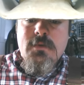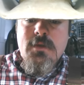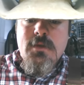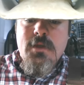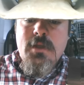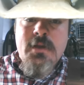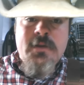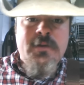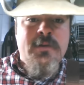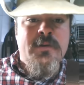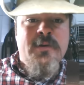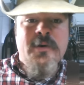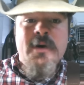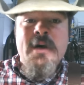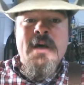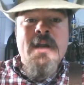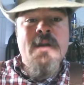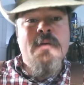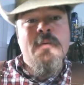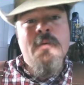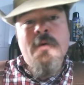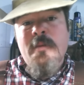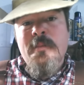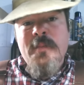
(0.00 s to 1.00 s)
I didn't know how
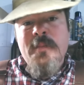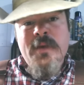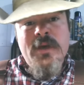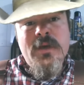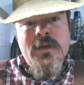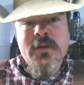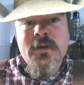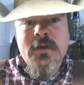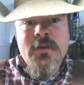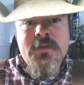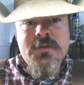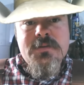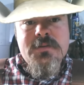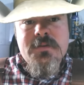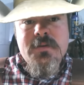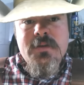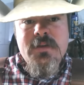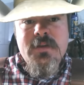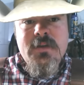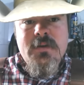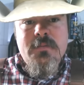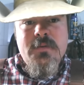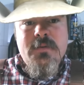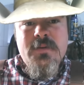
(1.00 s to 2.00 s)
to work big
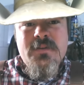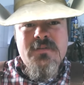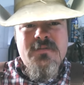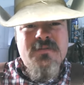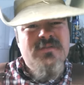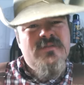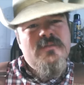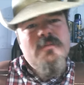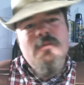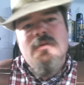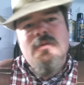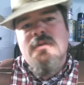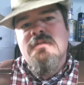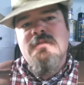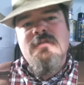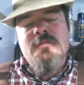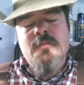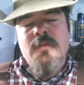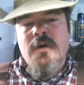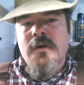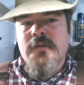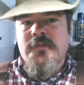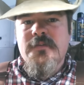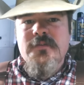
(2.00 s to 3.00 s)
country. We just run
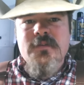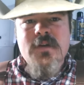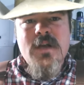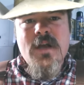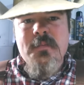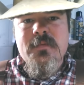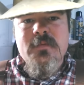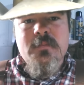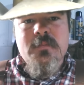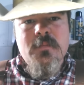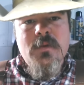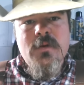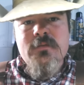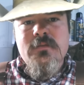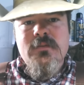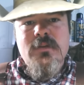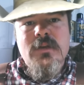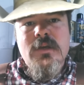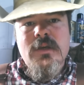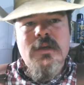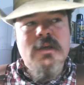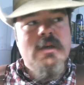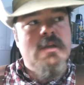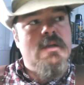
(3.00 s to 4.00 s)
small traps
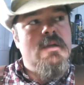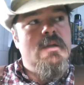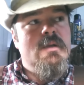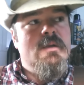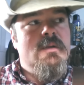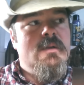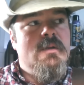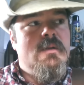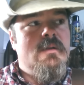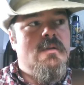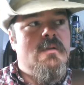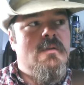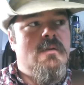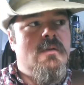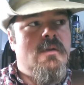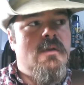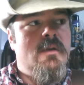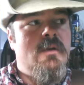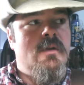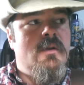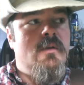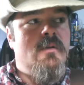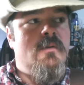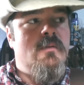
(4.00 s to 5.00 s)
mostly, and
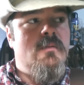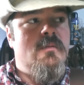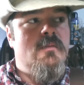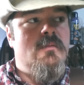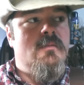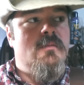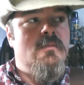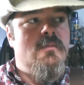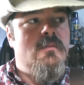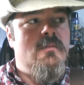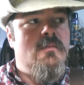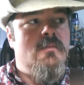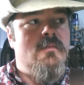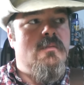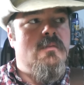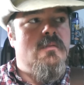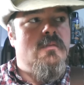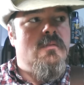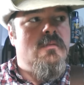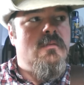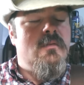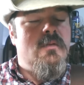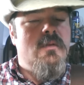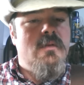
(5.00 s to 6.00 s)
you
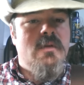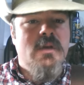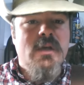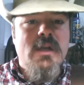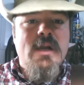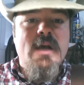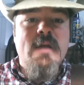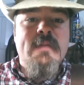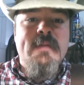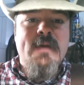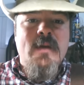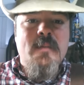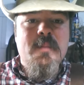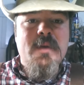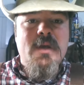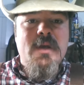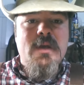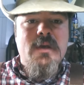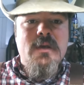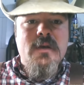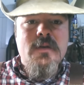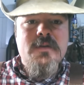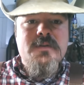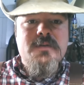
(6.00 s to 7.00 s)
get out in that
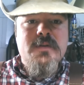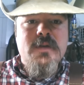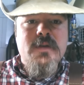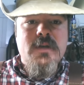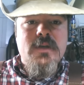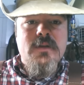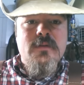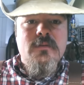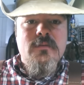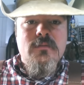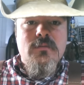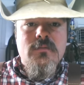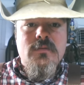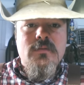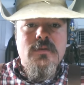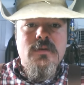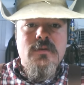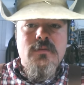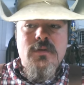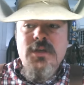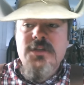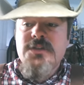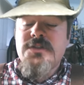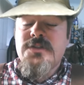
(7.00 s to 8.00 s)
big country, you
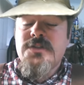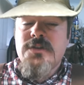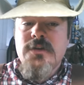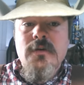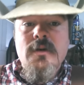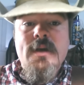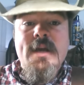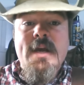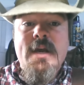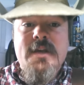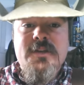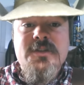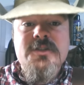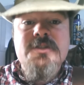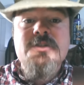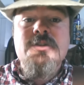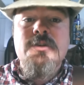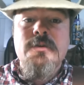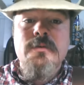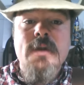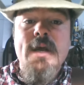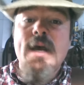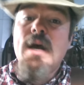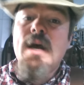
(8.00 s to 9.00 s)
get your ass
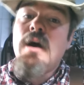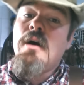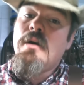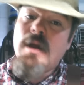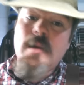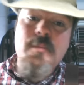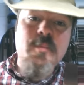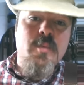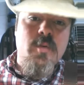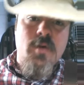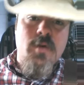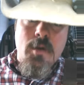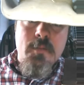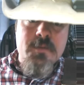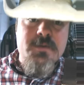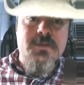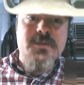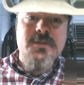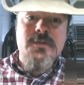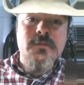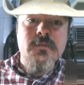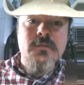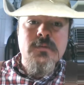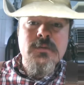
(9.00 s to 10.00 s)
chewed out. I
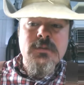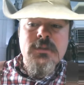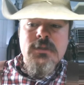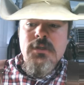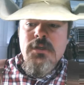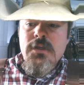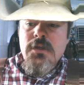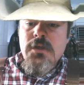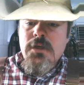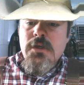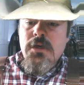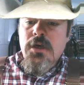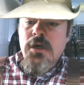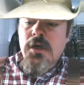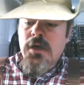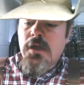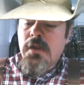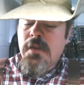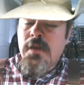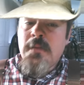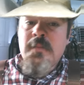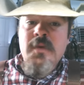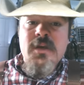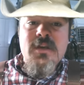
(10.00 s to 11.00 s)
promise you.
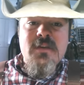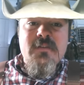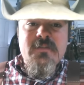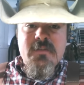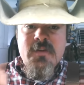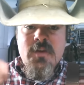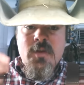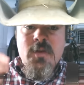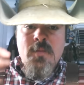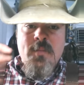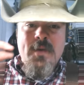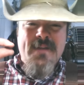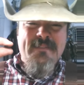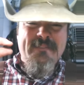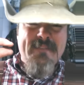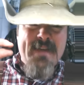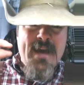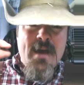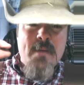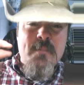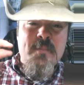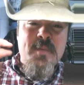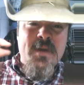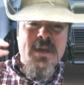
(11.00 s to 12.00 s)
They make you feel about
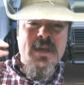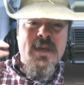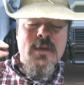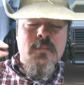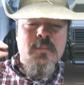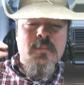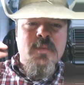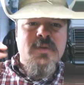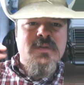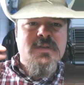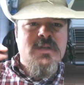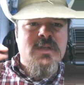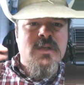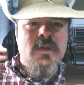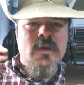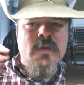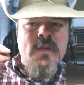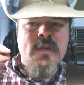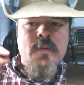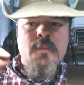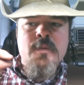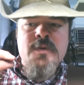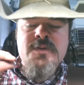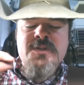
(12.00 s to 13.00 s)
that big, but
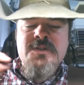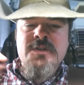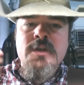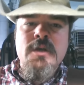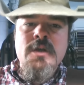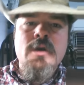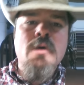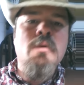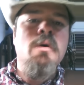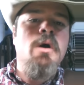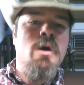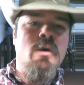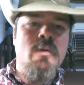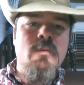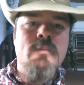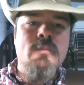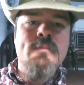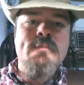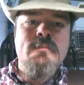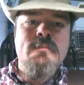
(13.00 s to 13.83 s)
they want you to go home.